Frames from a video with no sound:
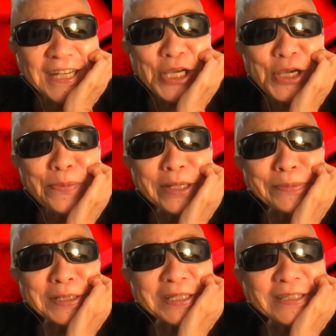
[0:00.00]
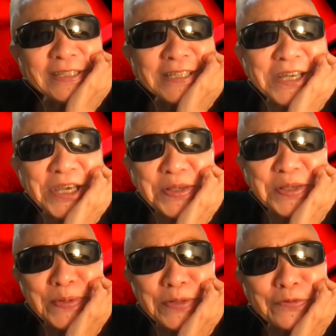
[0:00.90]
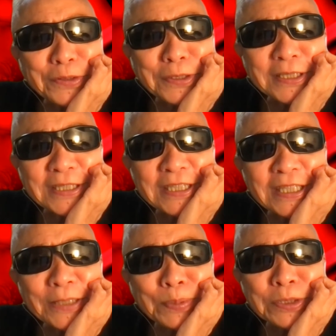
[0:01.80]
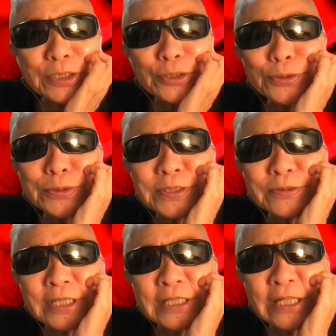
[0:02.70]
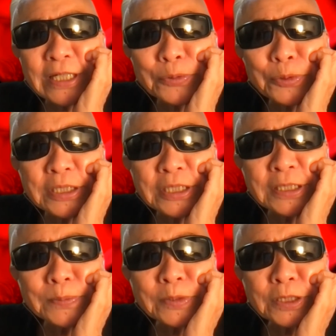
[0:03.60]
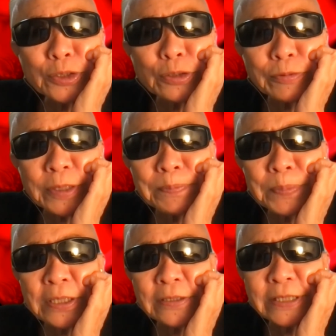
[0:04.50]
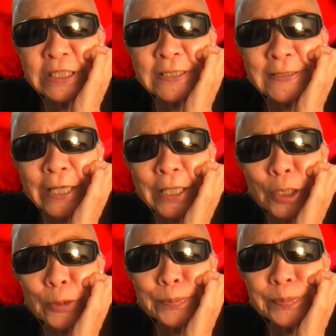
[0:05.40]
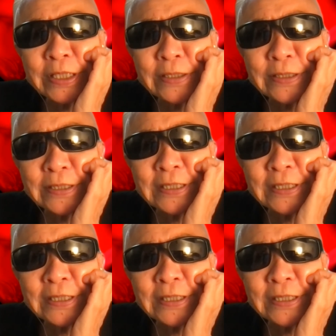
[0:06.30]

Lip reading: maybe in this case, before it get produced, you can take away a virtual red pill, and I hope that